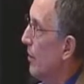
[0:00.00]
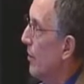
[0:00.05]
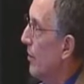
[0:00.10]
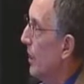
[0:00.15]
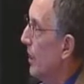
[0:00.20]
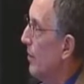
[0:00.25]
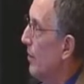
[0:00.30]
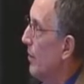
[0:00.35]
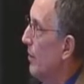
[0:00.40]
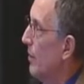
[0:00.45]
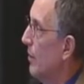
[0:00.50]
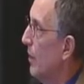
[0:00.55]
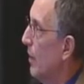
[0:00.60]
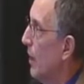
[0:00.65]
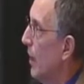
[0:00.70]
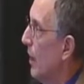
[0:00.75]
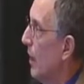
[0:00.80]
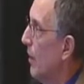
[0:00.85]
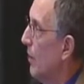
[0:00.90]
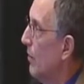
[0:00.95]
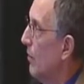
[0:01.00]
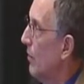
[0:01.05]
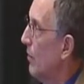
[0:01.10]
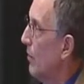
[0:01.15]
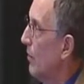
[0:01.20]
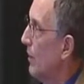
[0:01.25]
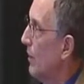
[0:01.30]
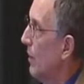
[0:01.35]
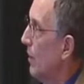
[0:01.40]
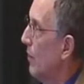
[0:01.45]
whatever,
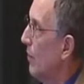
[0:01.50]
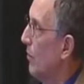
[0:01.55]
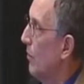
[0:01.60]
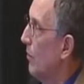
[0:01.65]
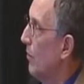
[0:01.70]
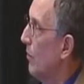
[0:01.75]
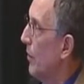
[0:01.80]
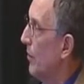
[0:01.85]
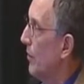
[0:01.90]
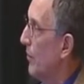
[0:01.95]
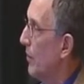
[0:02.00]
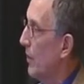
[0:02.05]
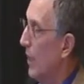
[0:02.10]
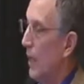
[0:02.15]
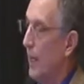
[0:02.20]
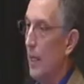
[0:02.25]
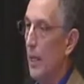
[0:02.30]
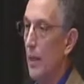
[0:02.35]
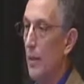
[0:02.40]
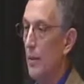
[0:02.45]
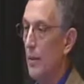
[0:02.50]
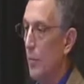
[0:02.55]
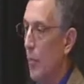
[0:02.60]
with the lighting.